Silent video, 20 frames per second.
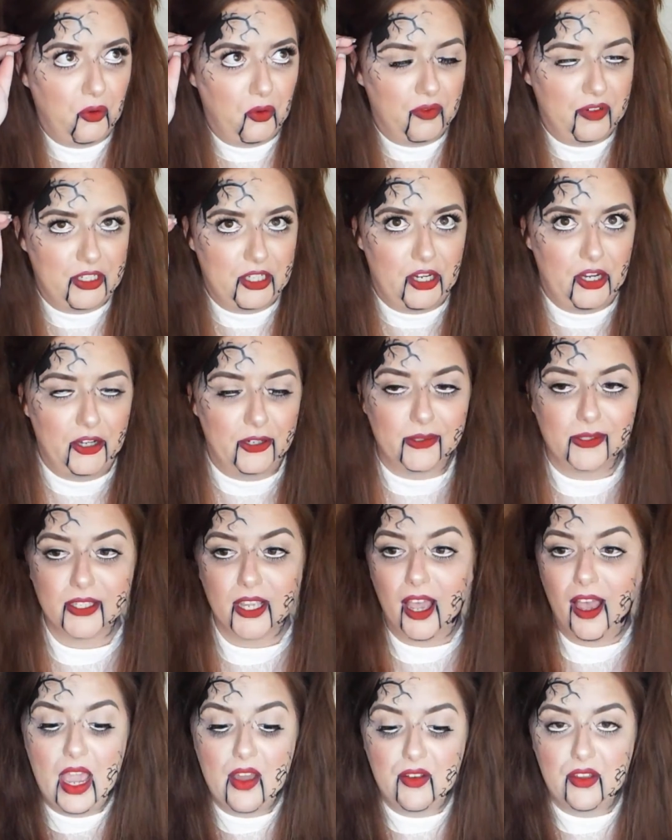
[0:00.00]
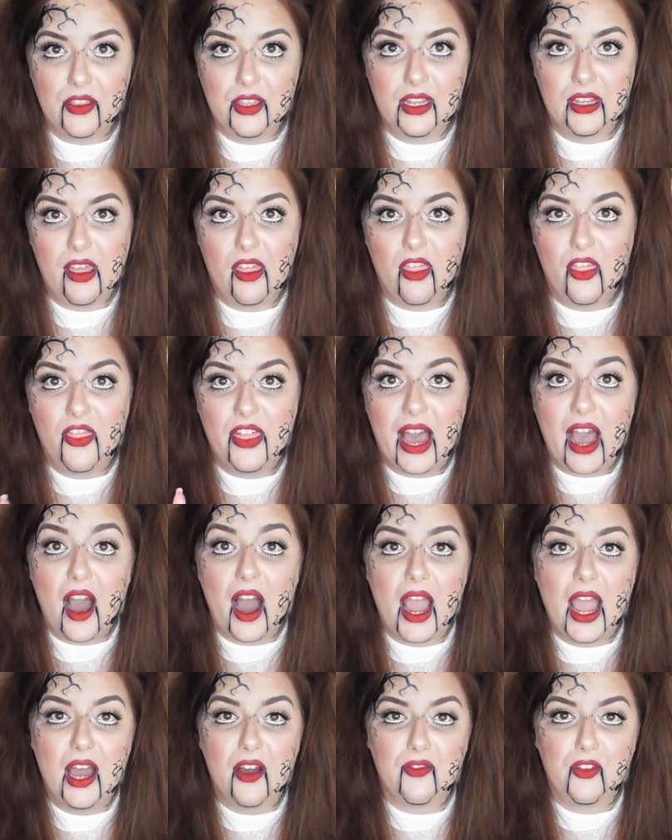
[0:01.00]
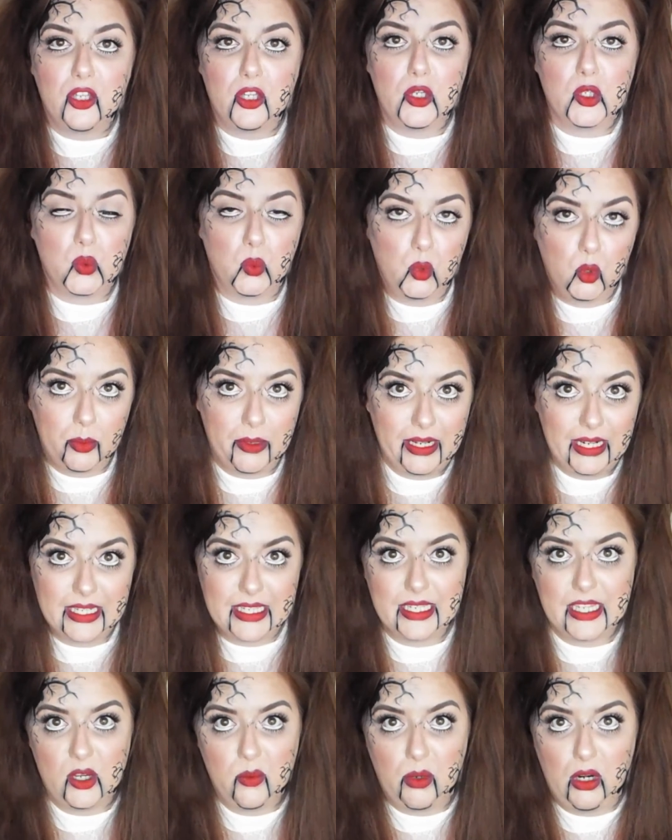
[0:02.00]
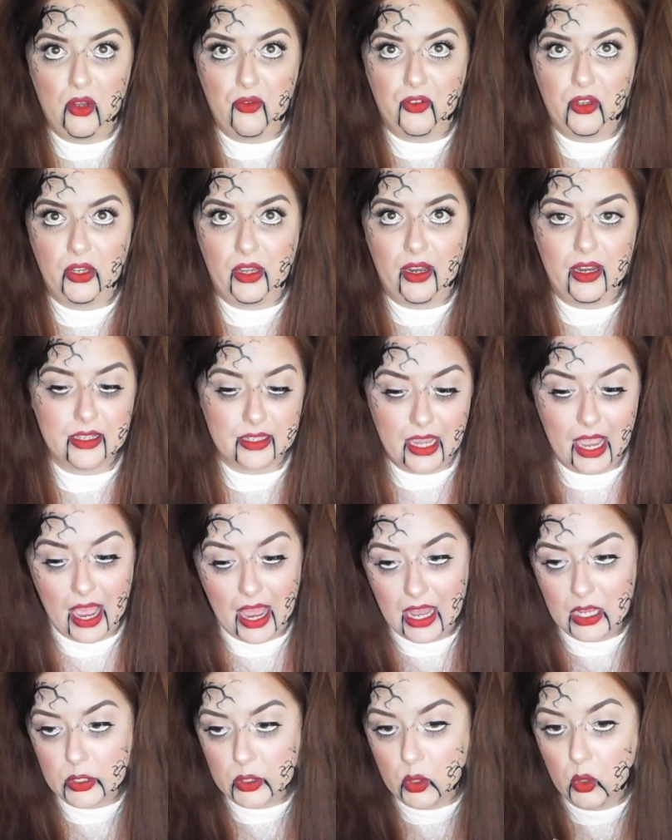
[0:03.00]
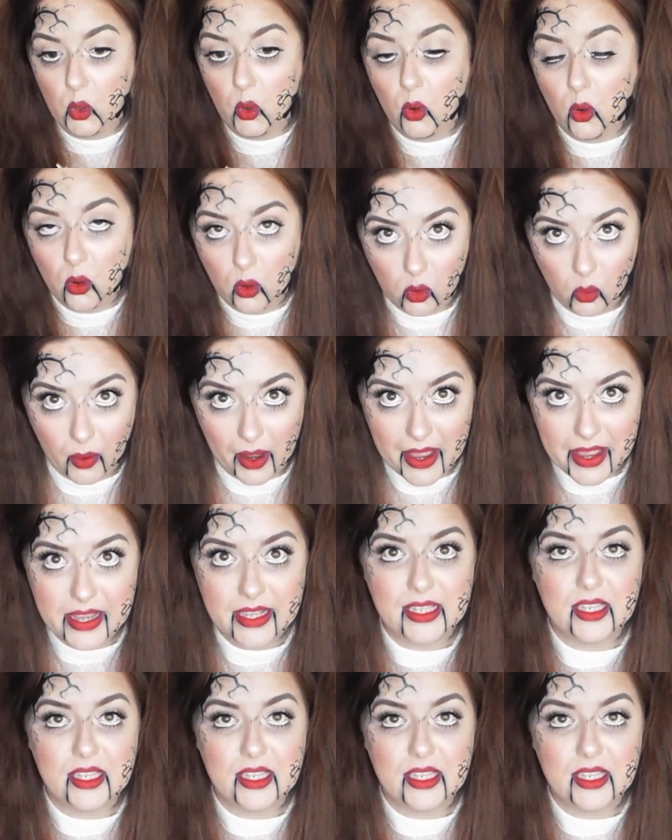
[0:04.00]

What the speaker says: videos. Everything that I have used will be listed down below for you guys as always.